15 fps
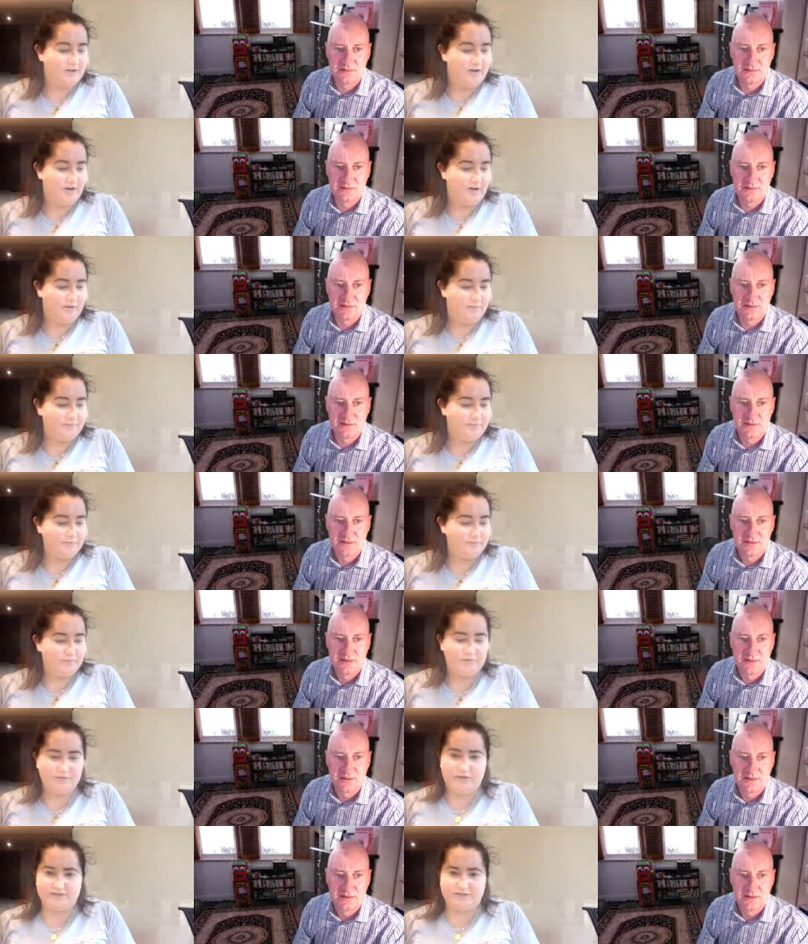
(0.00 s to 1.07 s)
Speaker 1: Um,
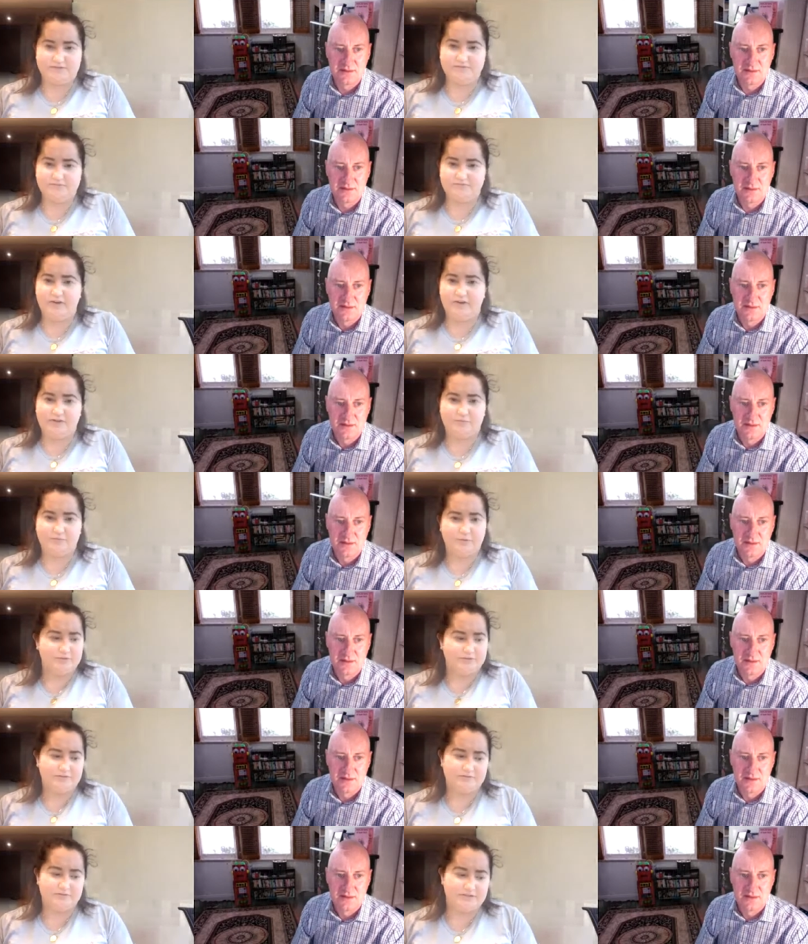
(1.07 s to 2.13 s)
and it's very
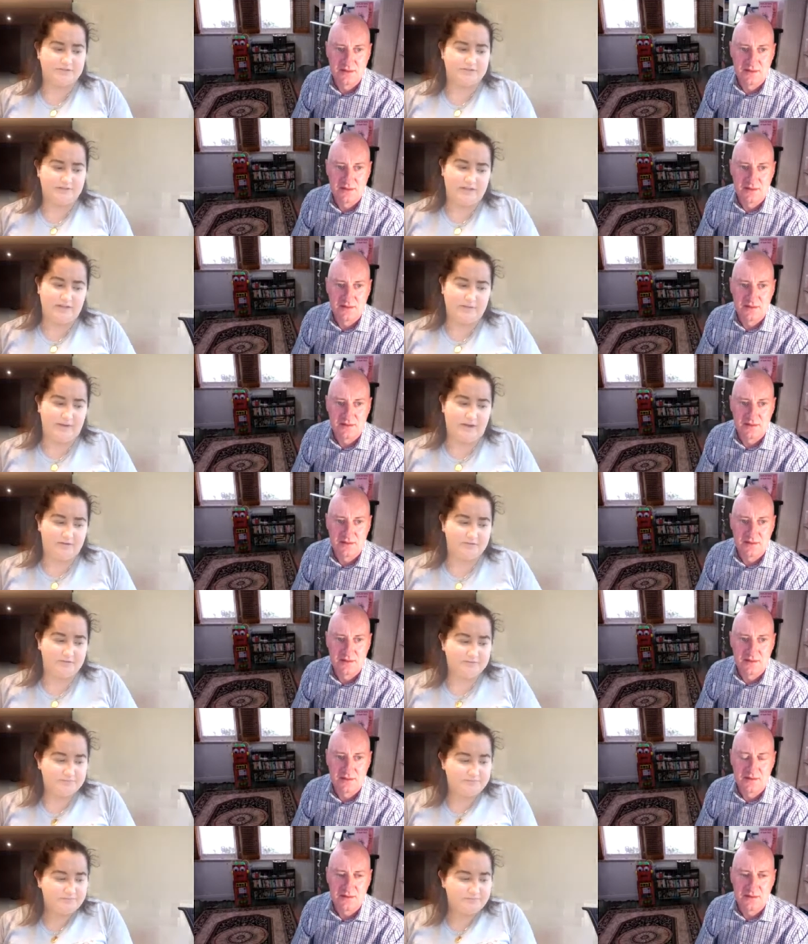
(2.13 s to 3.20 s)
important to think about.
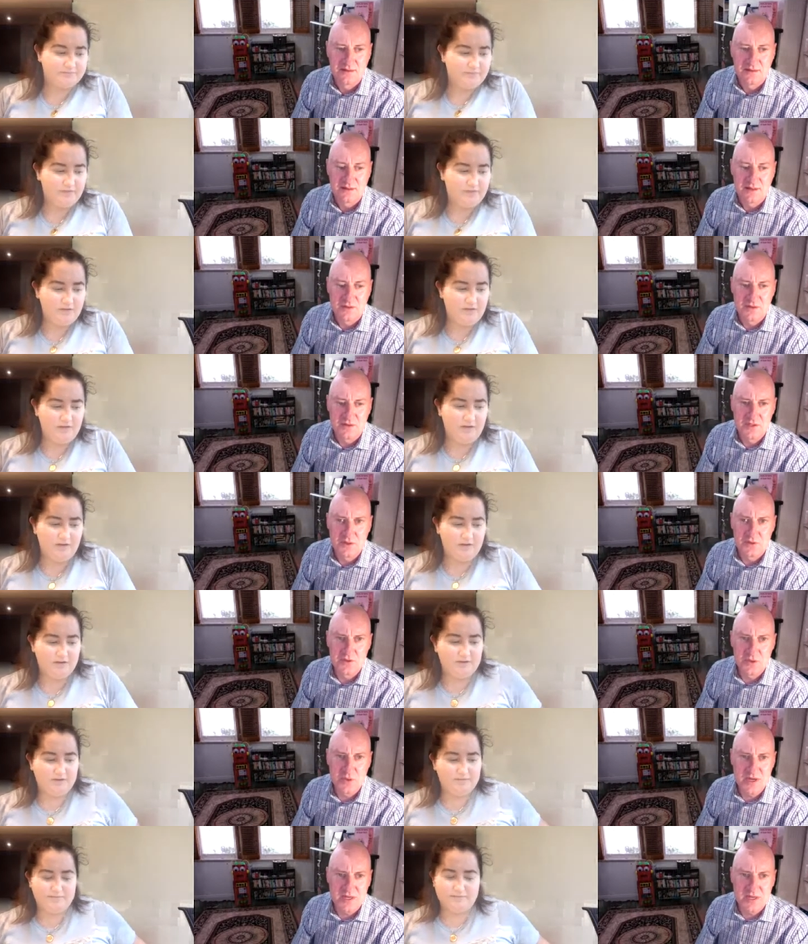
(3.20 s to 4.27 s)
Speaker 2: Yeah, well,
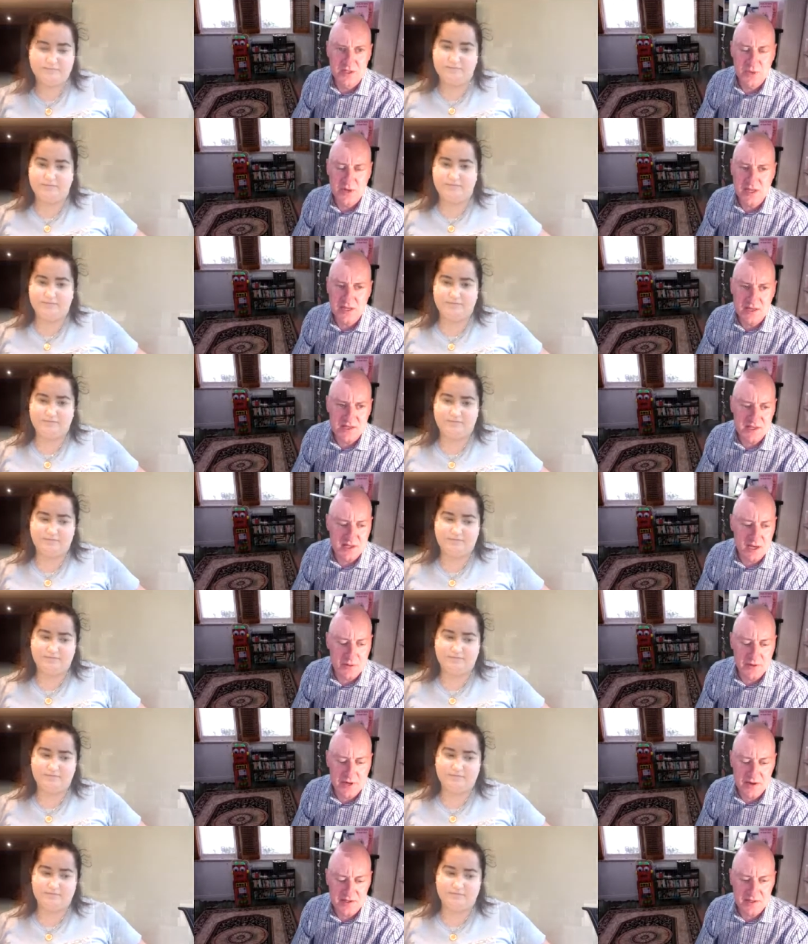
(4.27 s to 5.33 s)
20 years
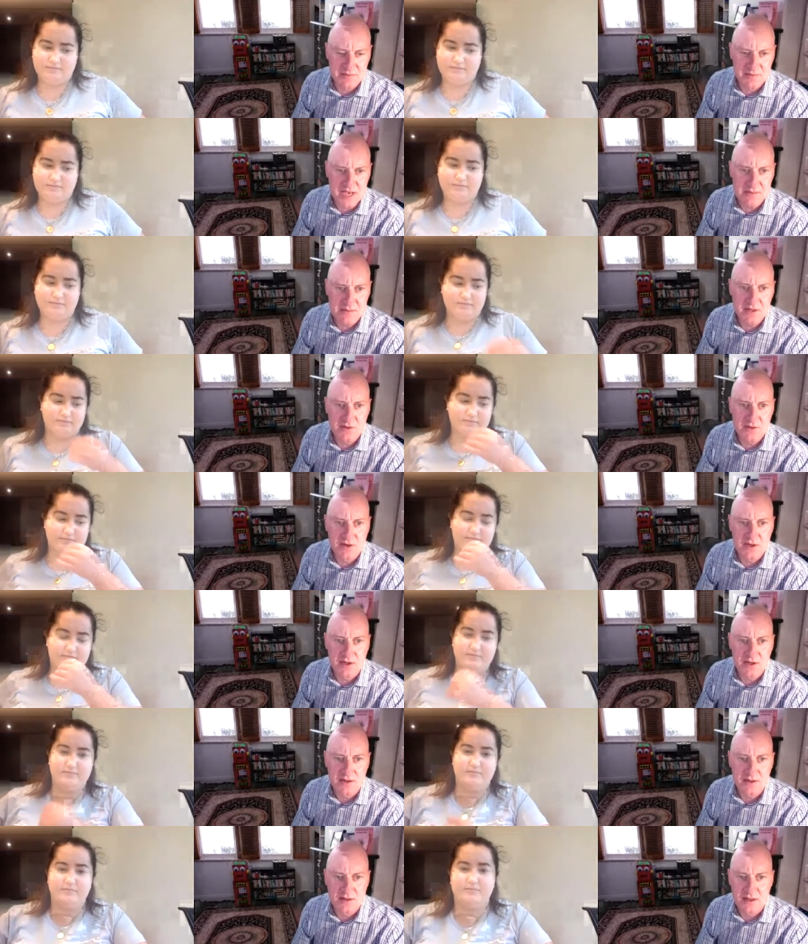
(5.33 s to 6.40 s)
ago when I was a baby lawyer,
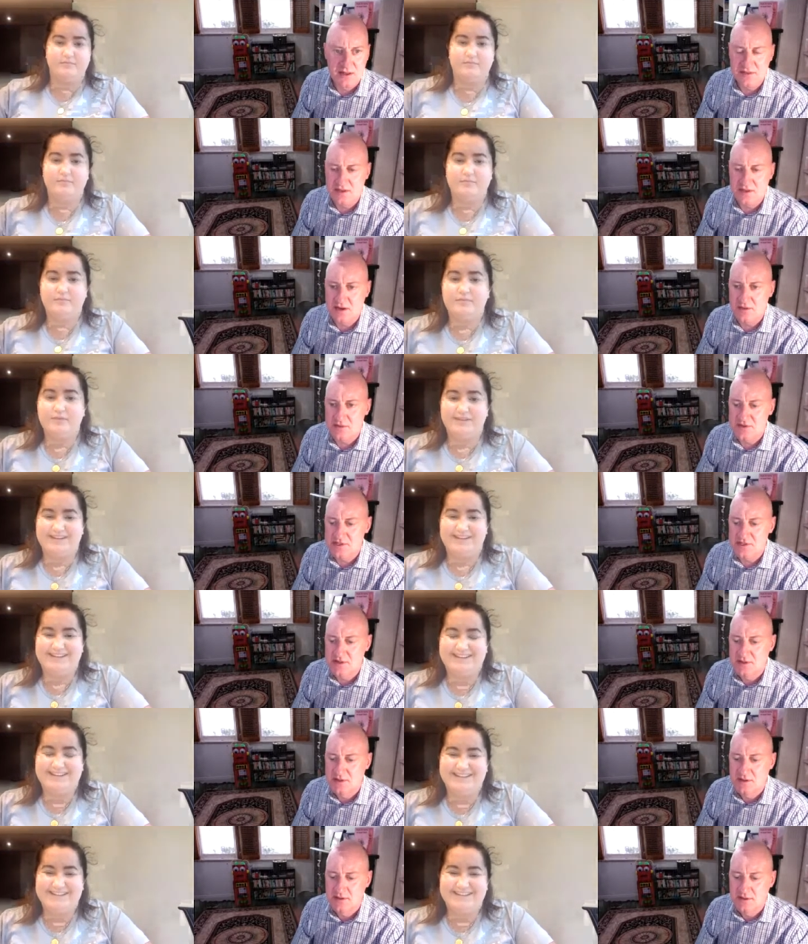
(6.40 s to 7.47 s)
I think I
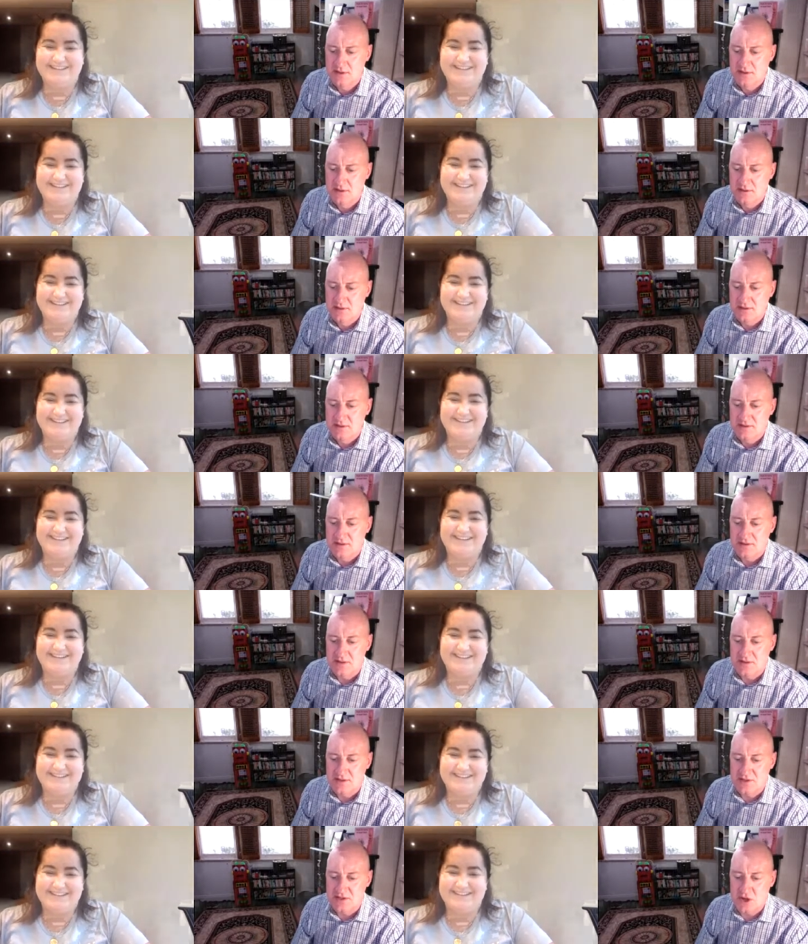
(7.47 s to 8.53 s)
was, you
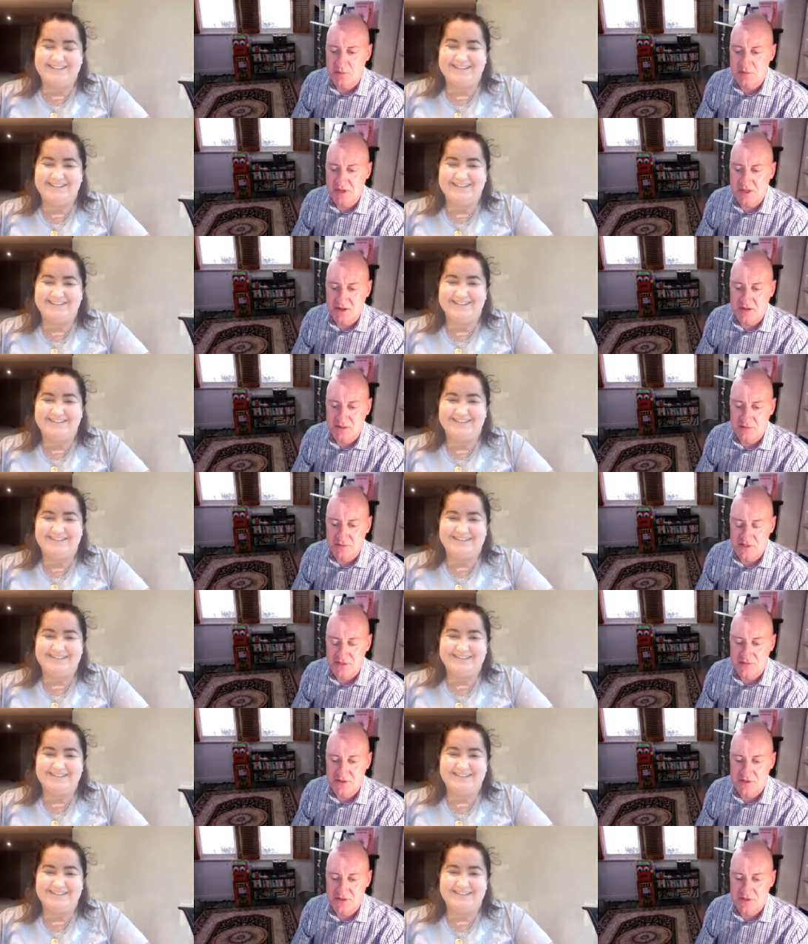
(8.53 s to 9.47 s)
know, the topic that was,